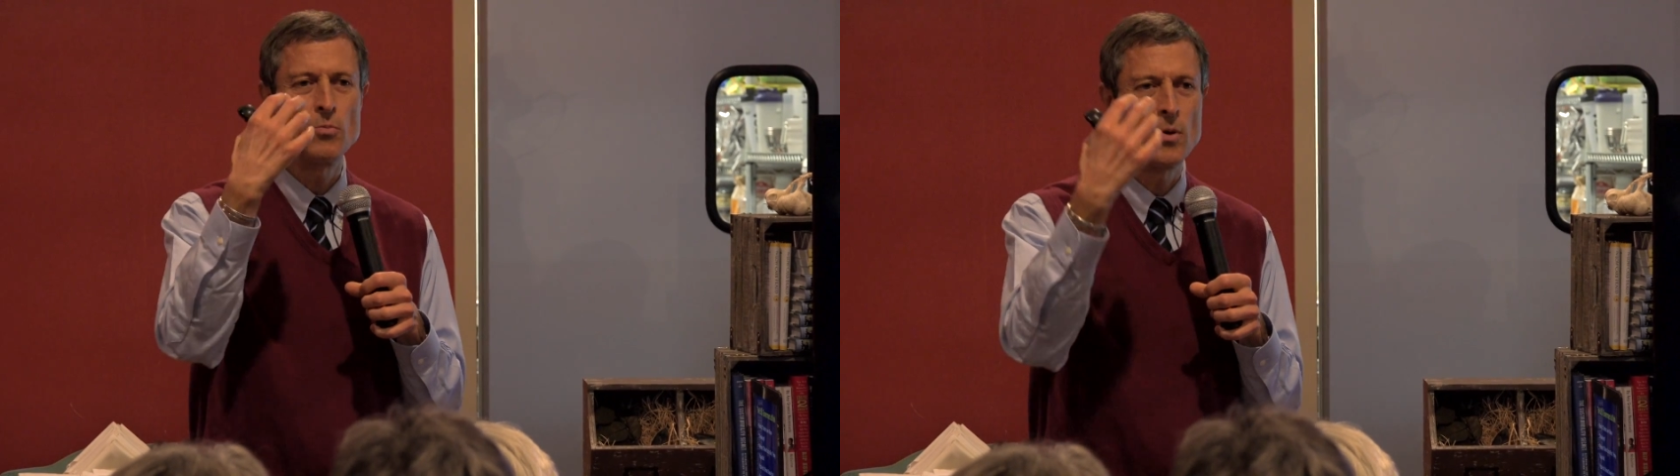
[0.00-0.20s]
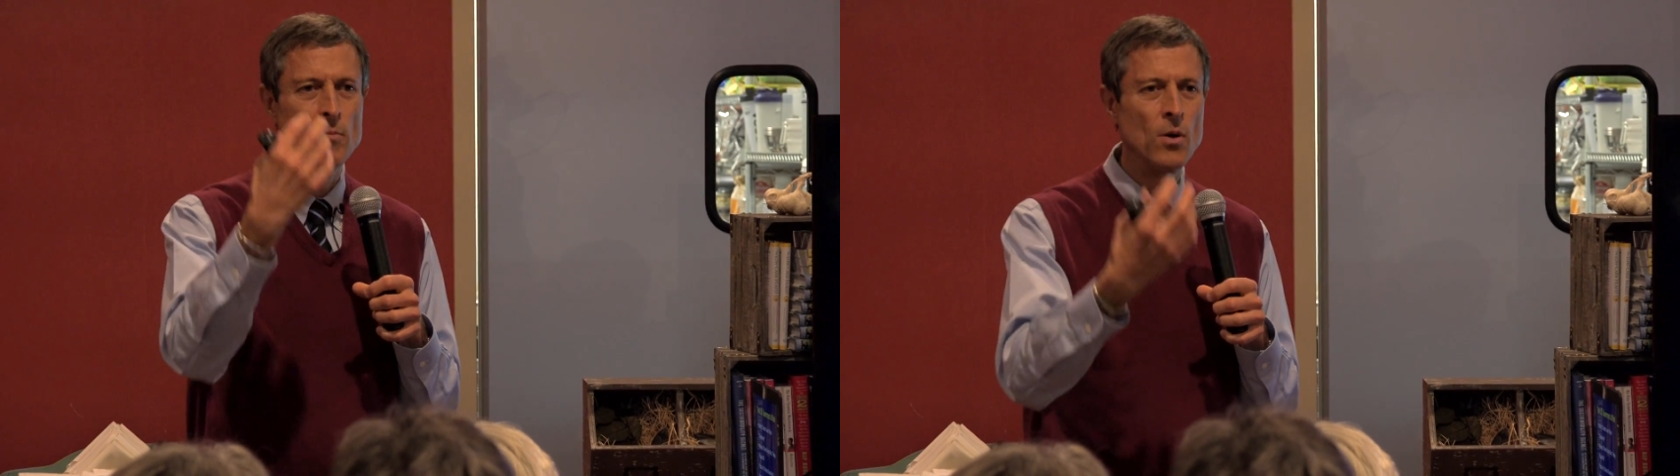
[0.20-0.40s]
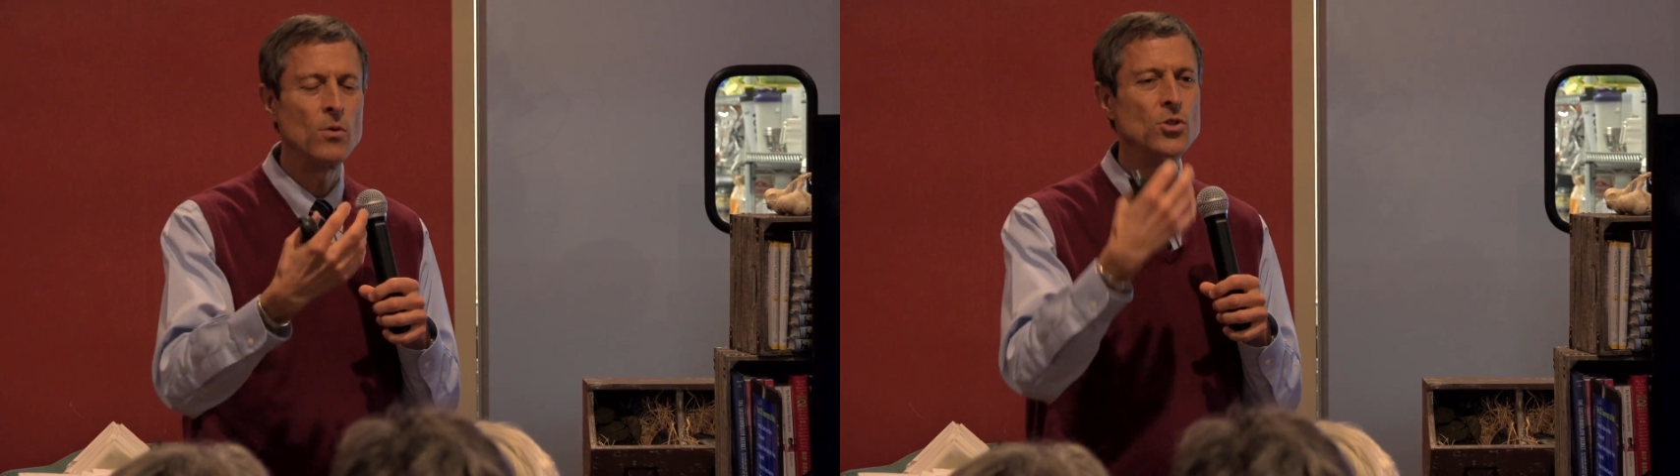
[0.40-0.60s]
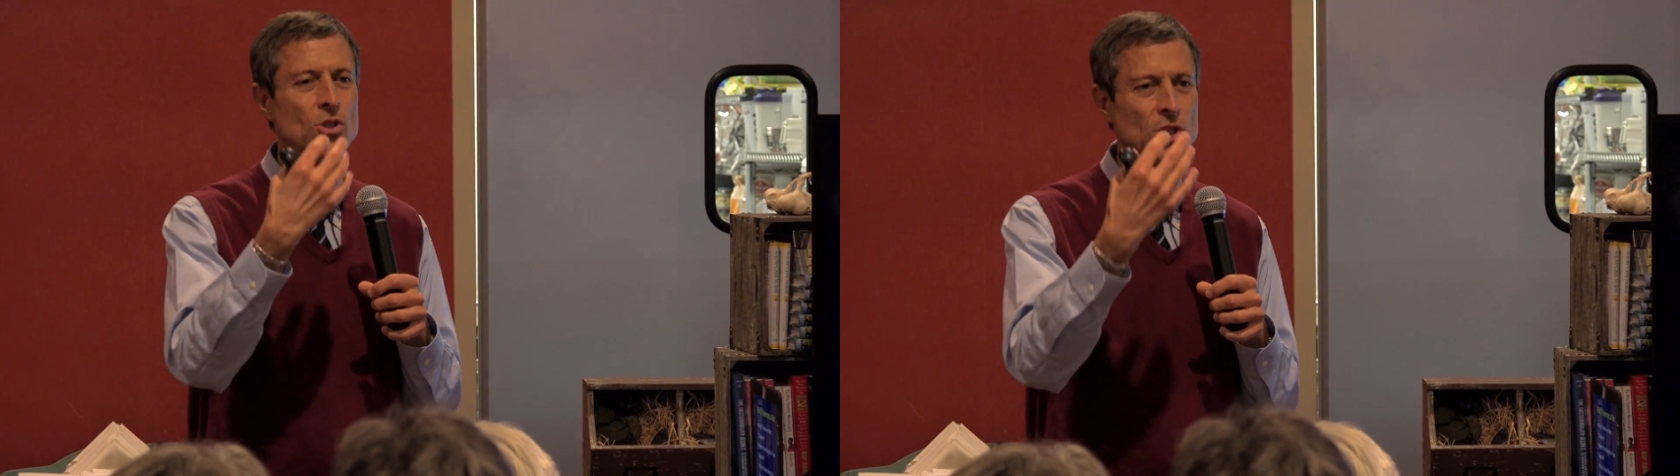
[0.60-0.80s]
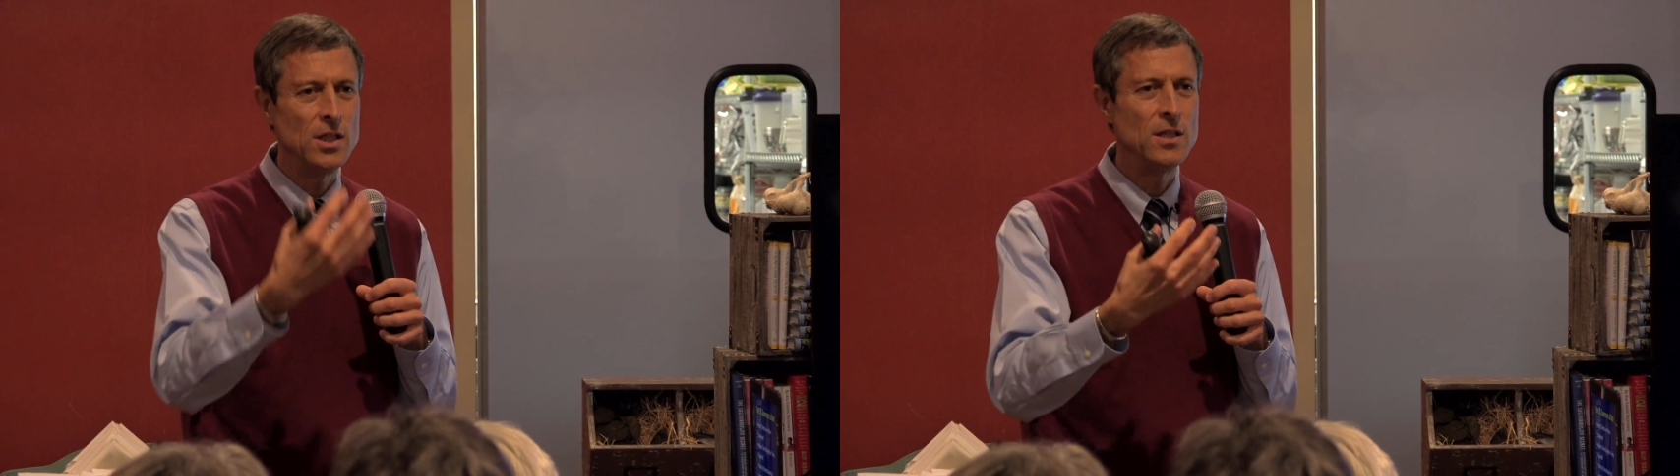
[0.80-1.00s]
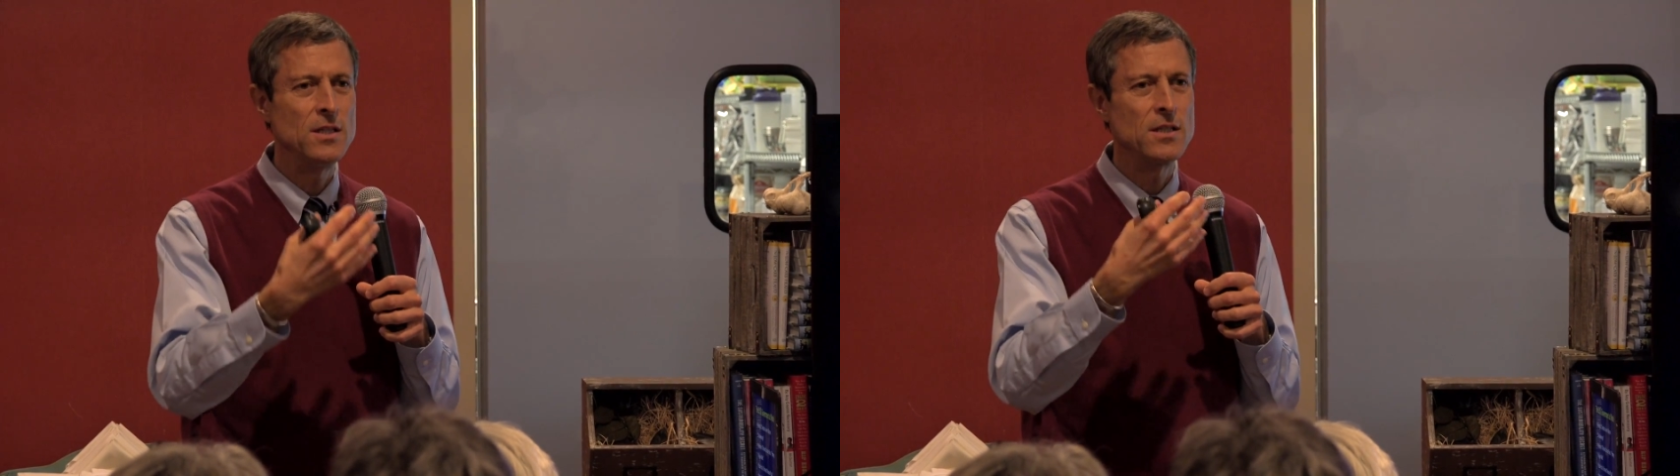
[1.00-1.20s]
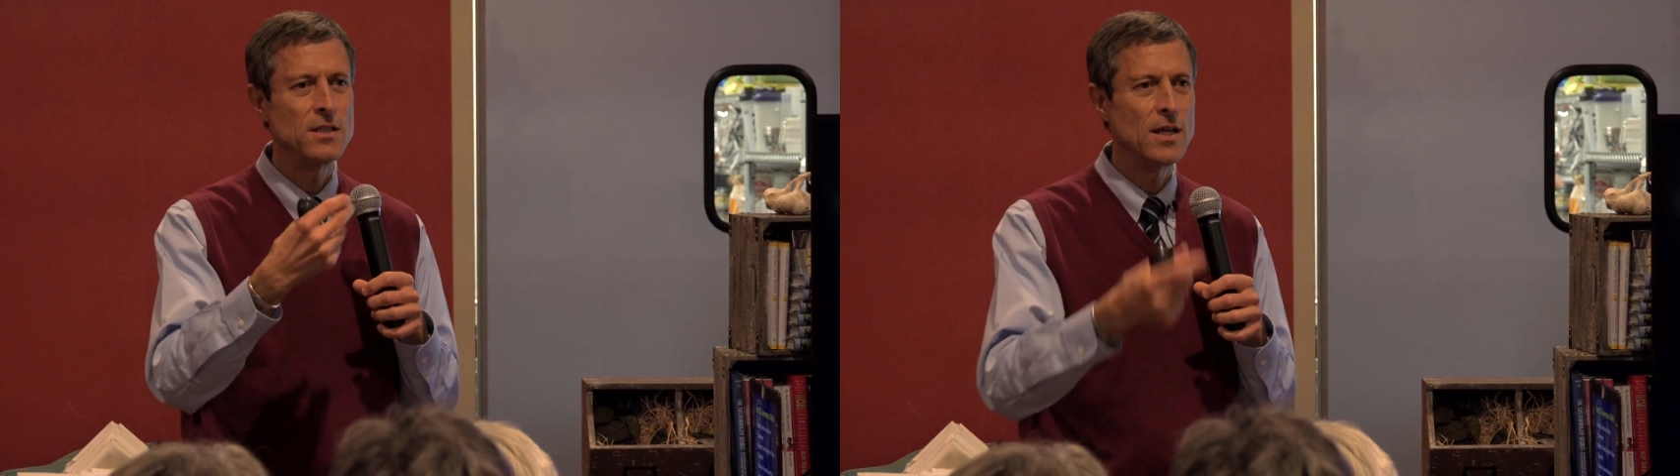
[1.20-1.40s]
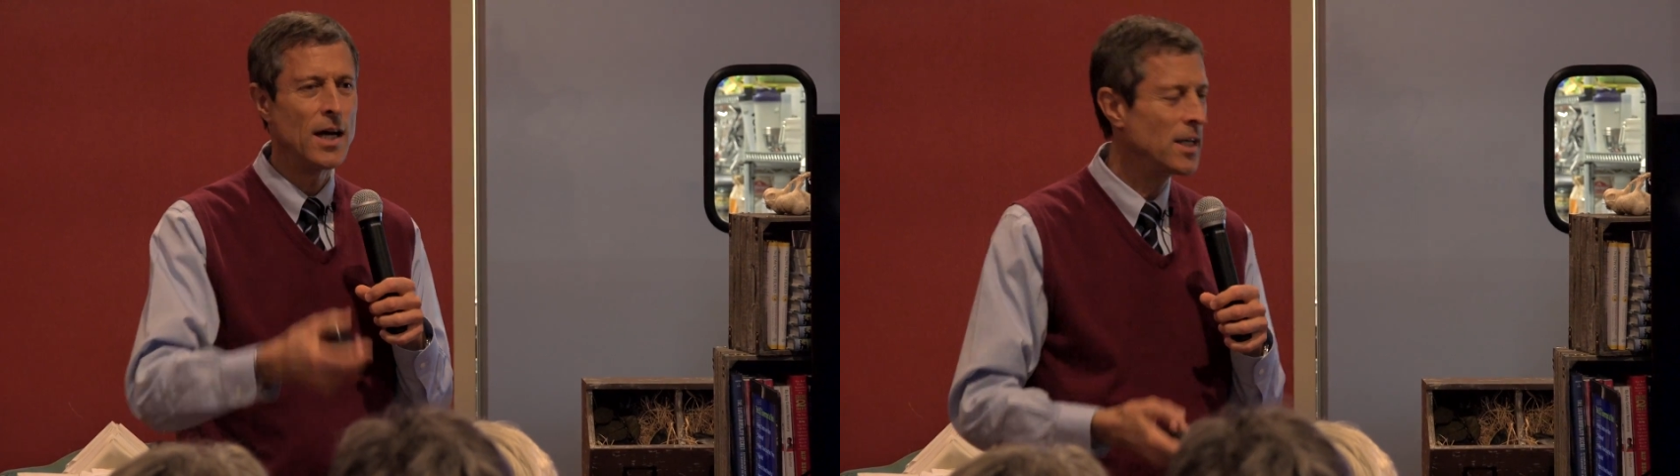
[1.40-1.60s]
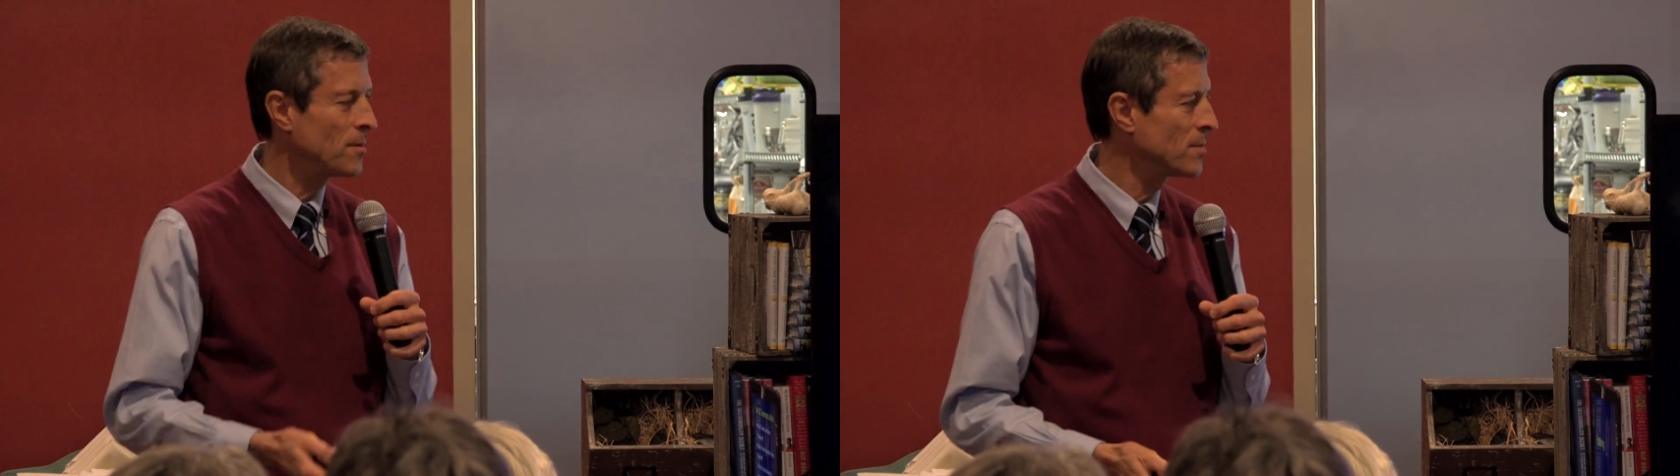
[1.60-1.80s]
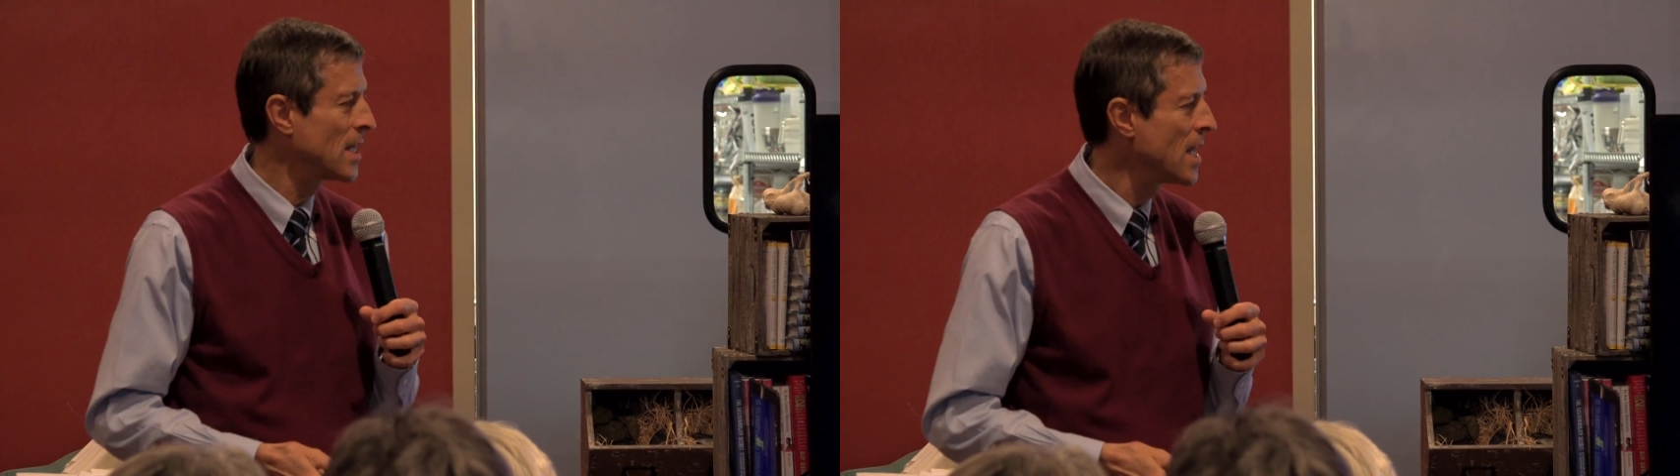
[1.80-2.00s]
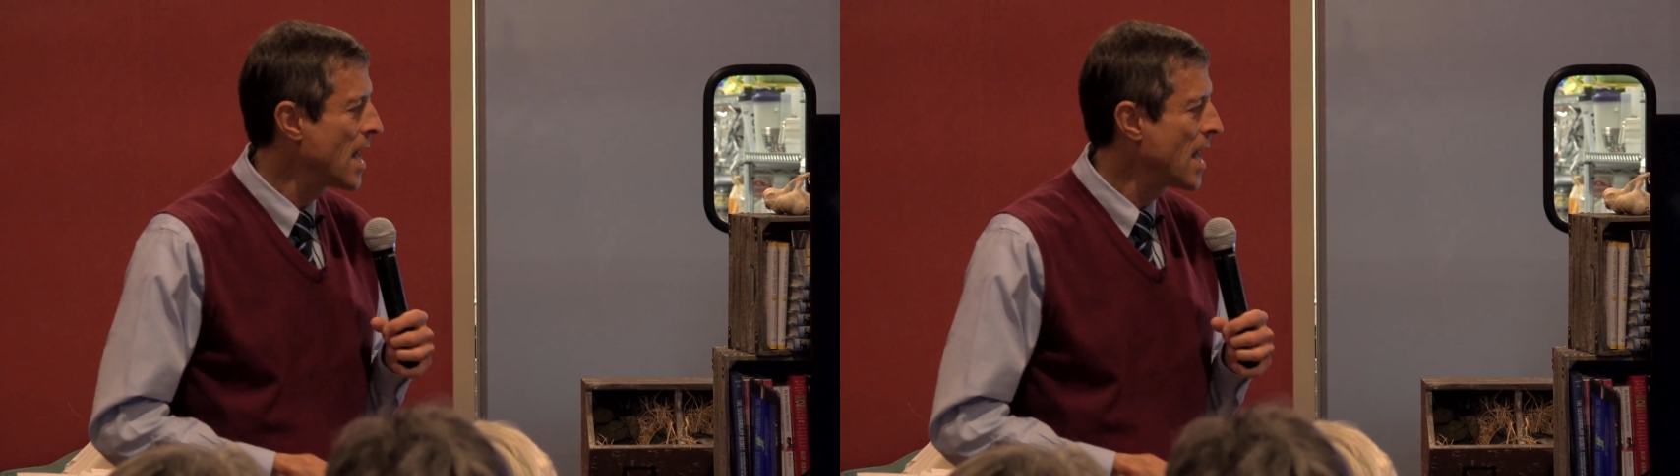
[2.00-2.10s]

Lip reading: promote cheese items.